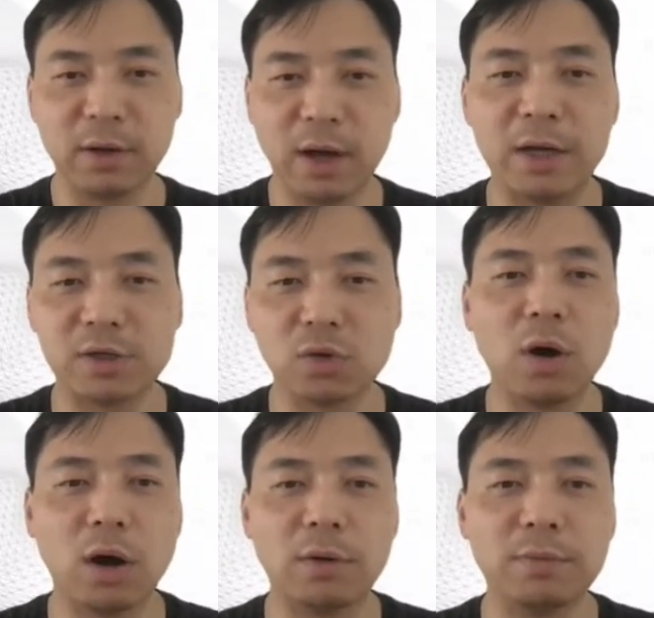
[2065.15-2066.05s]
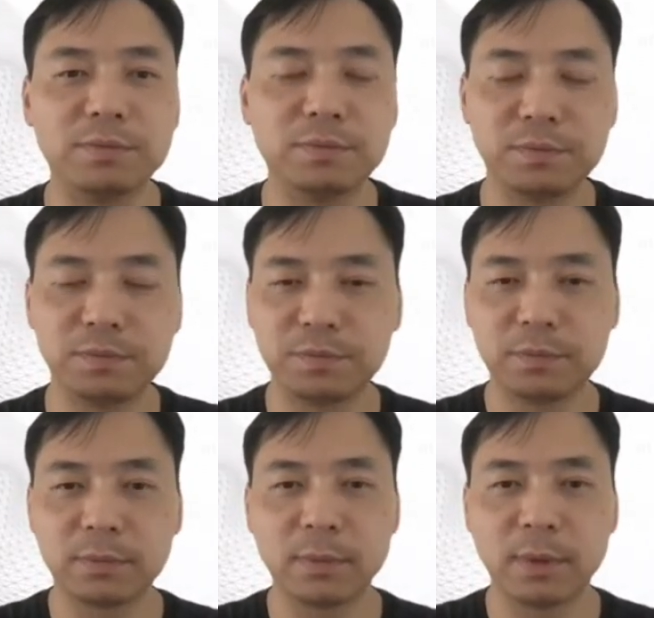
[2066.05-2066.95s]
and so on.
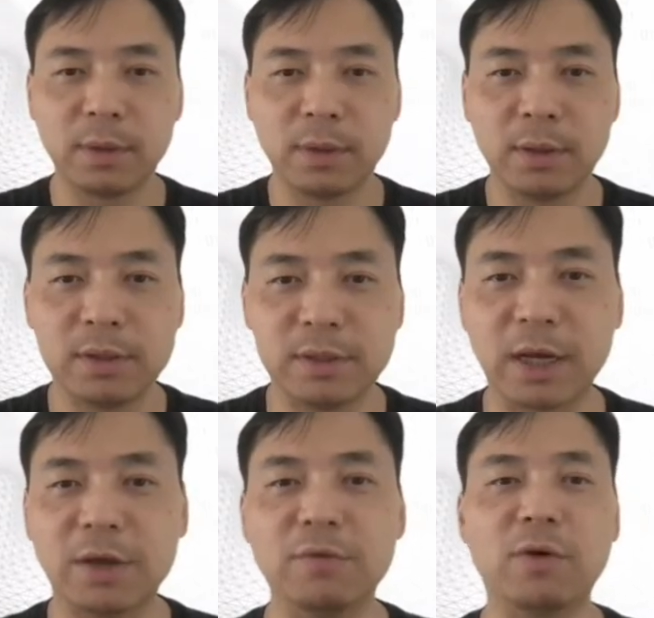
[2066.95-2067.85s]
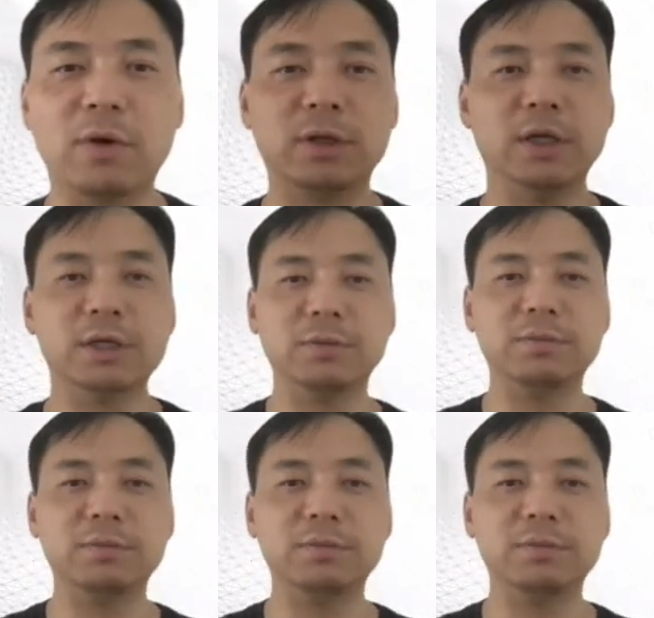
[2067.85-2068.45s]
Thank you for your attention.